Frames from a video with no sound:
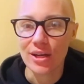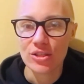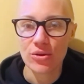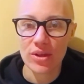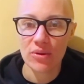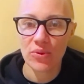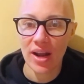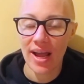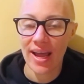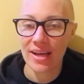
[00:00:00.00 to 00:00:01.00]
So then when
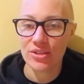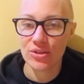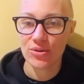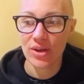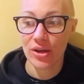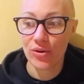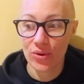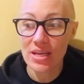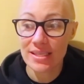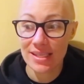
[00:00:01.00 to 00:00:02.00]
I had to
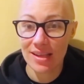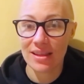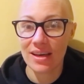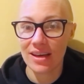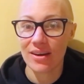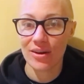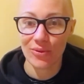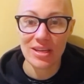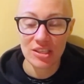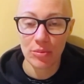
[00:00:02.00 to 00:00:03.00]
increase the
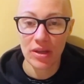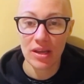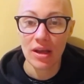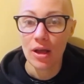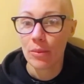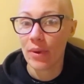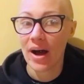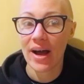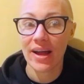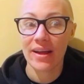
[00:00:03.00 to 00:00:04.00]
recipe
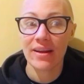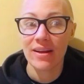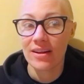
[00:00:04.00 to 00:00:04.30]
by